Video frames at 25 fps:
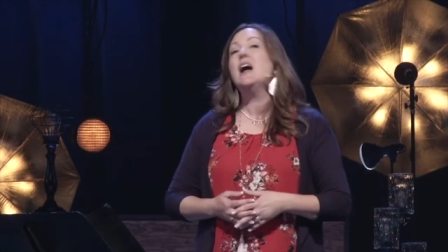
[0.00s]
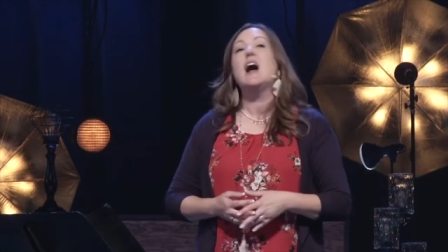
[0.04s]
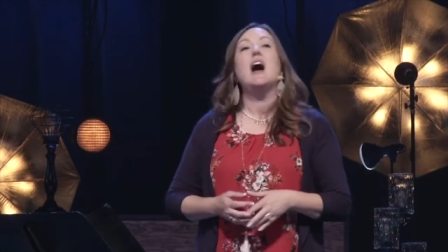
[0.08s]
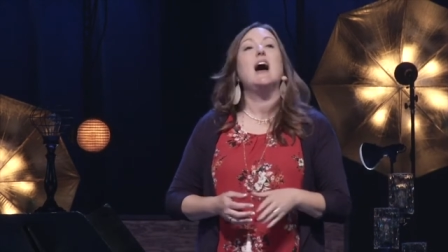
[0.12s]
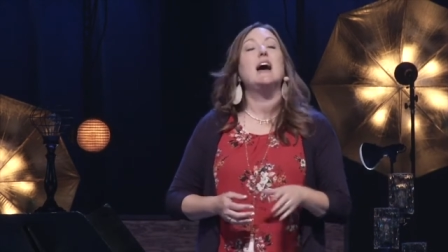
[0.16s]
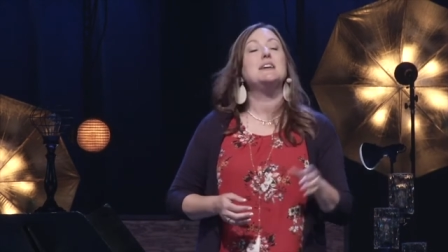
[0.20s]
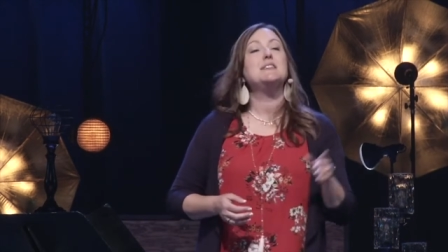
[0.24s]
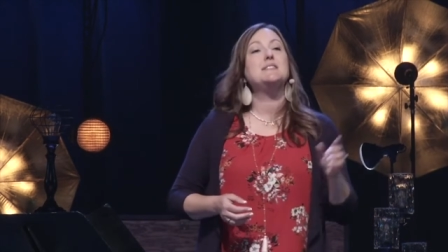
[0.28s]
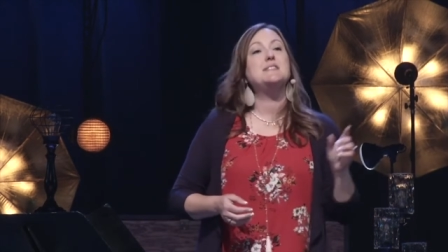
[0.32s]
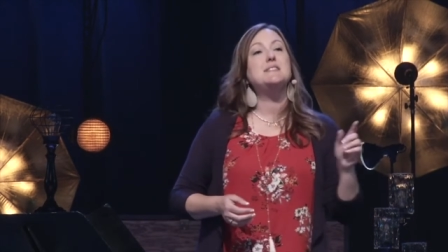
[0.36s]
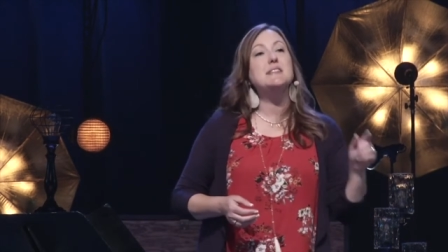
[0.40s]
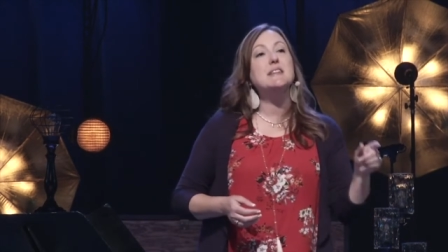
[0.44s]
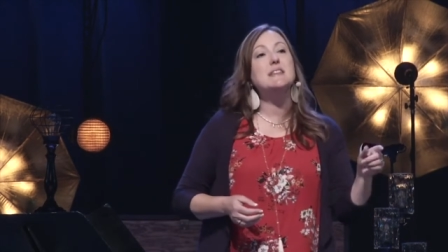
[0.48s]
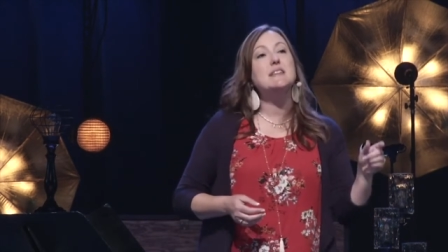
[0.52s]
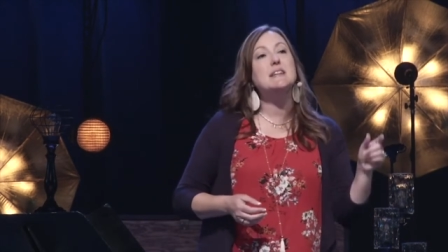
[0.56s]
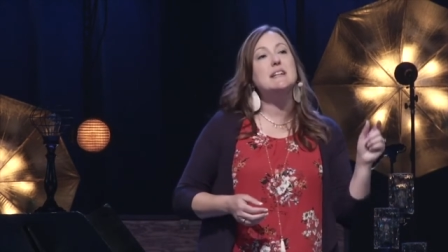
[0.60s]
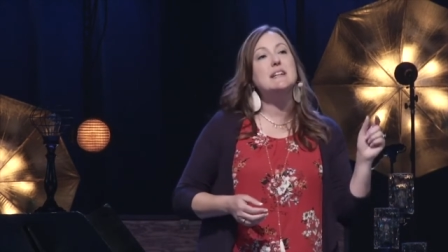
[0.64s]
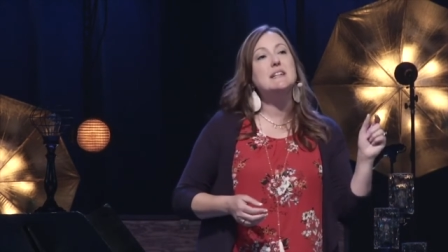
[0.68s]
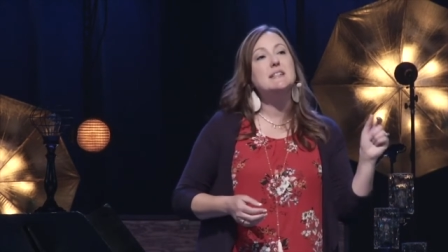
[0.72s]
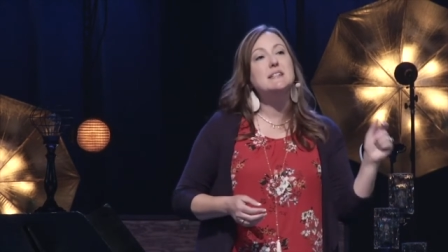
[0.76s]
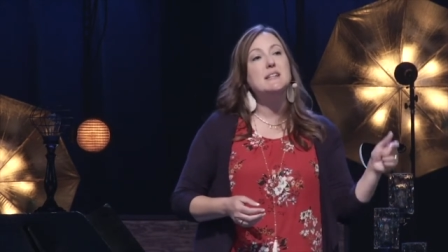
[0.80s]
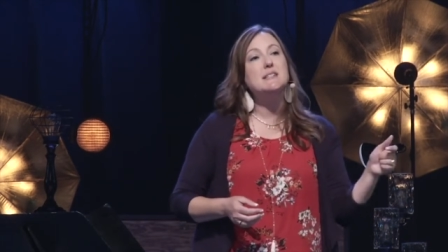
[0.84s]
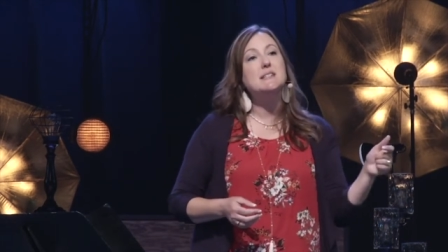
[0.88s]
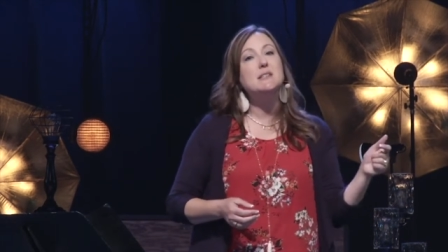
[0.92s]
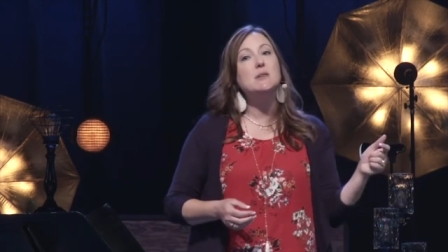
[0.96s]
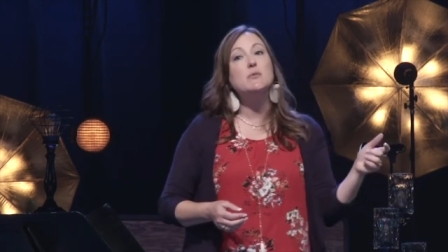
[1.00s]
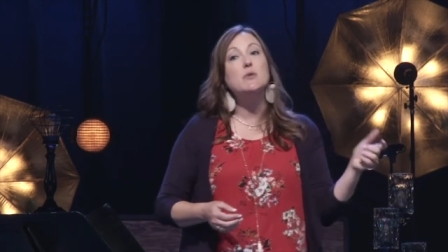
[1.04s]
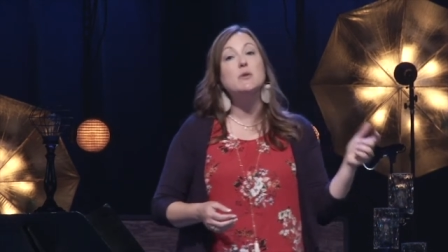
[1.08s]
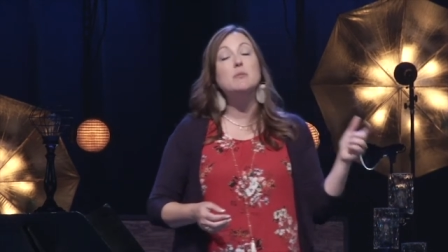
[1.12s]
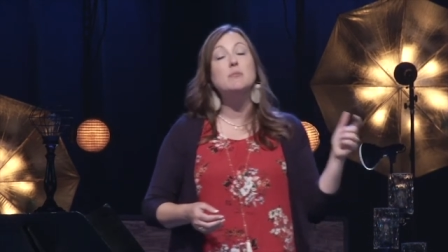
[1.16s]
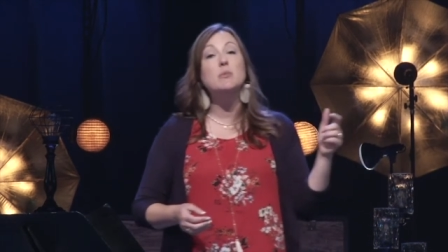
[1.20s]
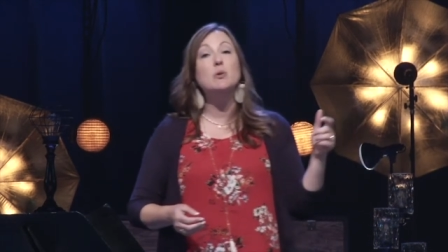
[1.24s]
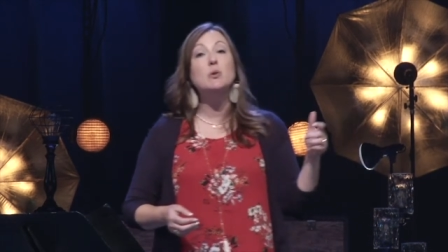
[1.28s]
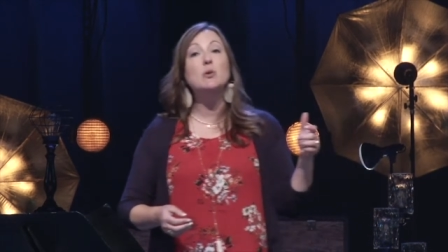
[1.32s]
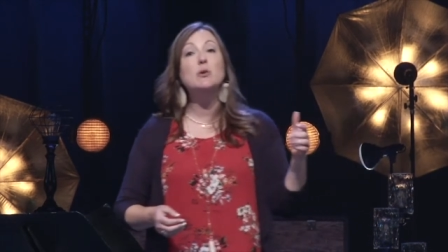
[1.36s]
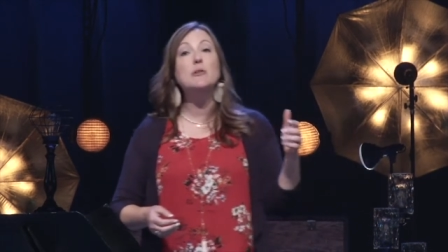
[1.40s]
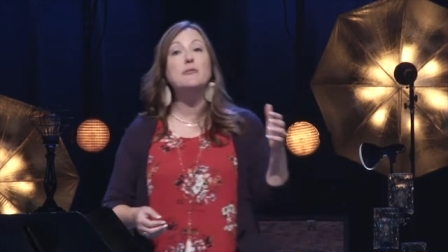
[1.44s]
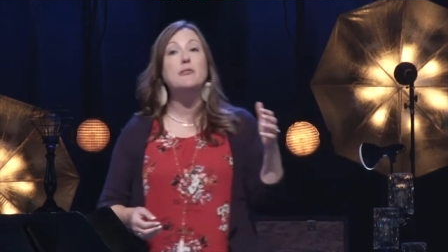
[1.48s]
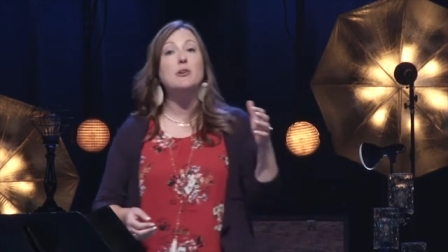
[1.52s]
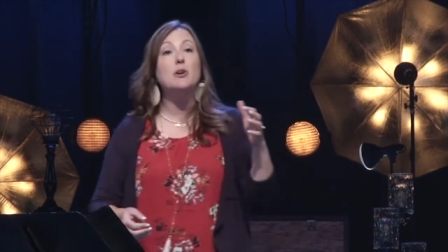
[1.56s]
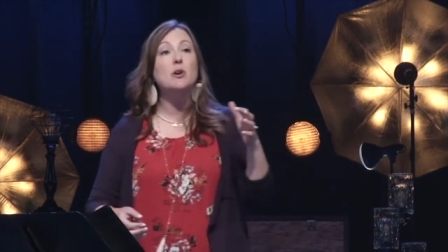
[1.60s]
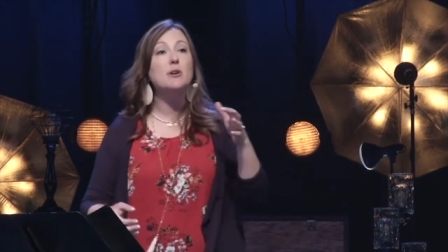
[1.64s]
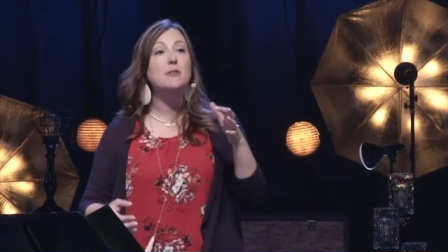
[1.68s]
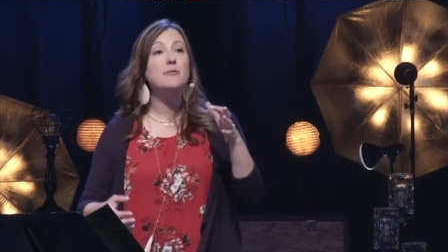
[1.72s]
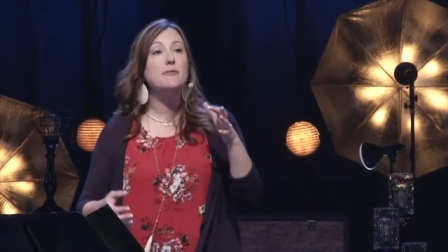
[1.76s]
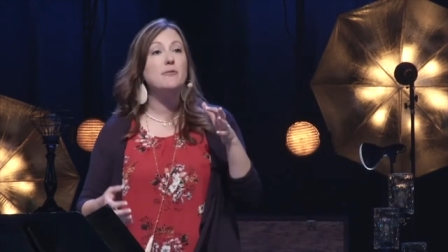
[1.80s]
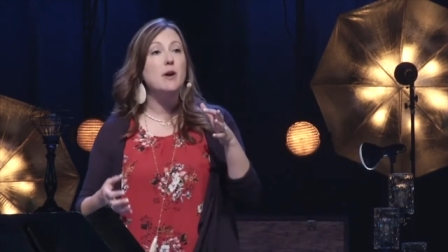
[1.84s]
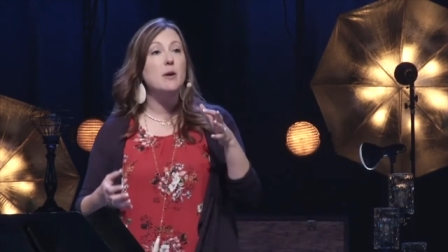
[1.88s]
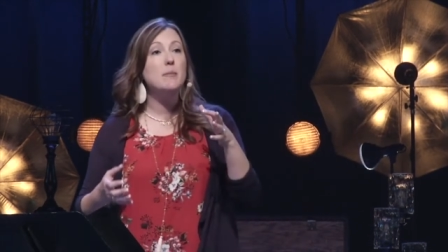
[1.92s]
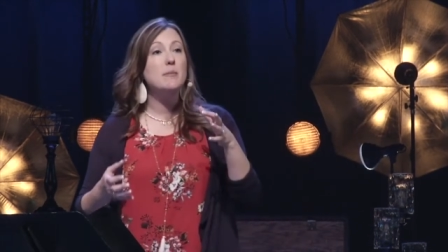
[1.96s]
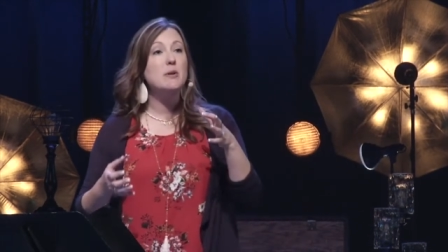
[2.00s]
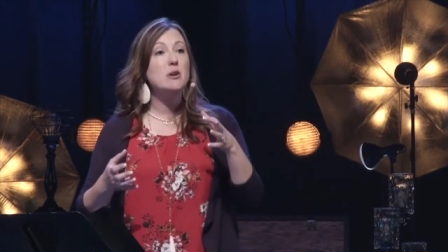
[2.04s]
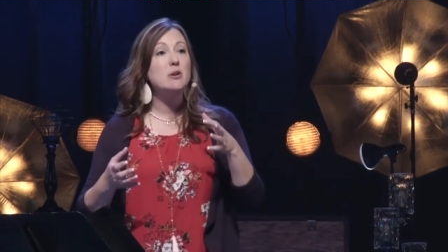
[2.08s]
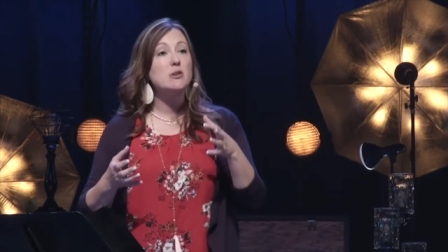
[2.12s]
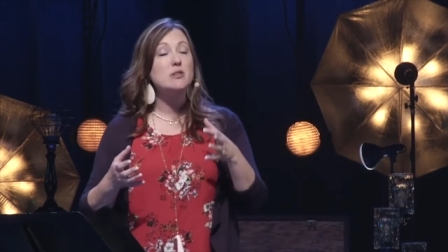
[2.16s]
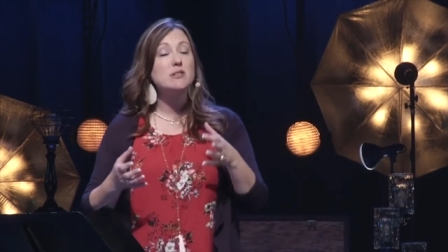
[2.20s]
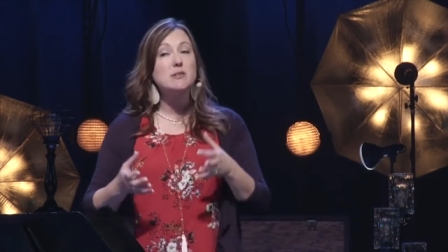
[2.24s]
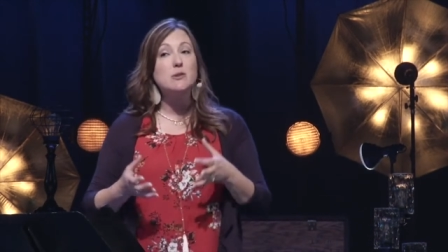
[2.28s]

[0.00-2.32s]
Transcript: I see that He doesn't remove her from her